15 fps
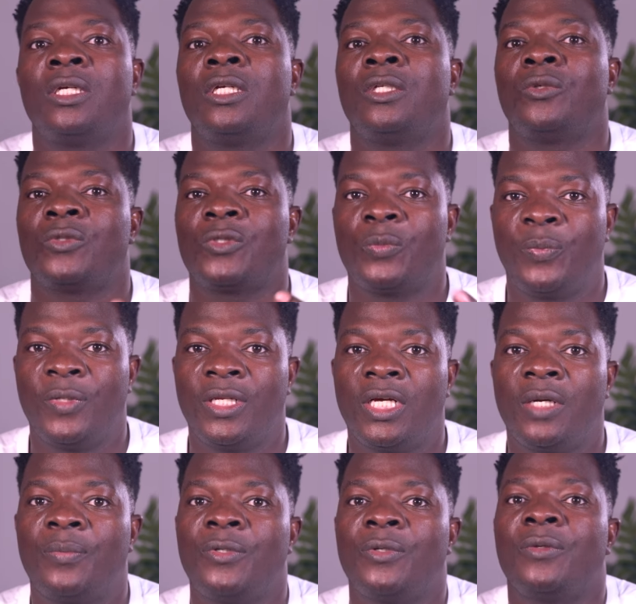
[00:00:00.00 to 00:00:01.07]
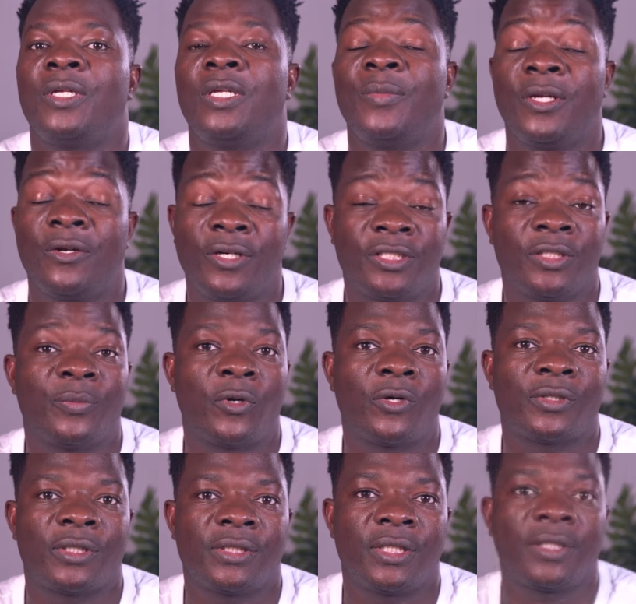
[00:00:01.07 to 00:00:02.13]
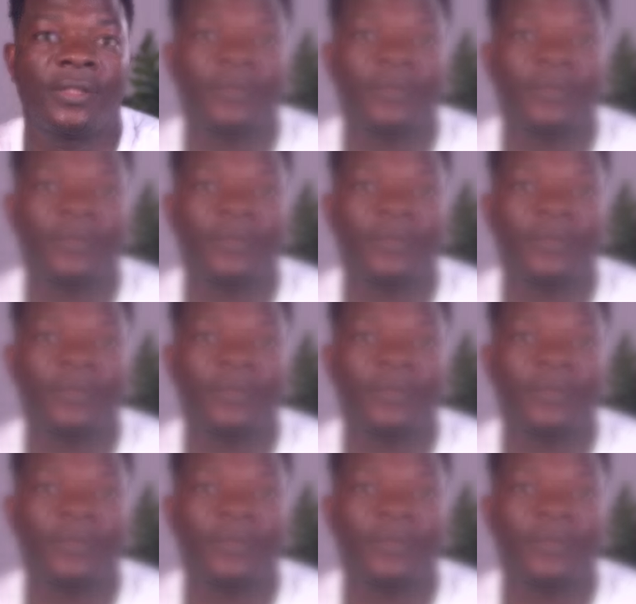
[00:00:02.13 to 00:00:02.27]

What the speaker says: it will speed up your immigration processing.